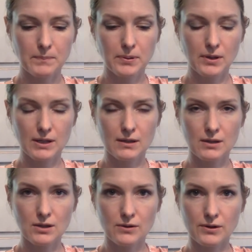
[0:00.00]
put the
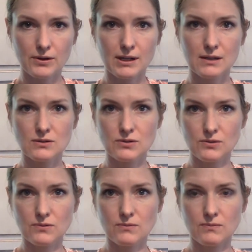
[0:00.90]
yogurt
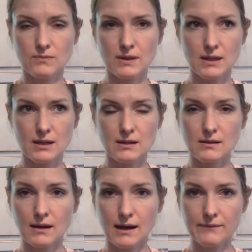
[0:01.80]
into
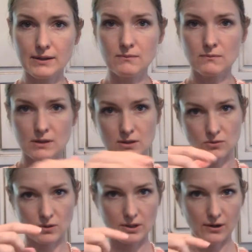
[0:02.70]
the oven with the
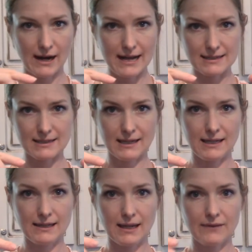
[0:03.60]
door cracked
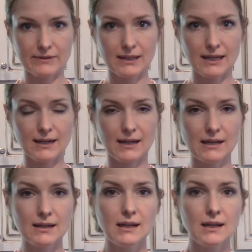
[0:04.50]
and the oven light on,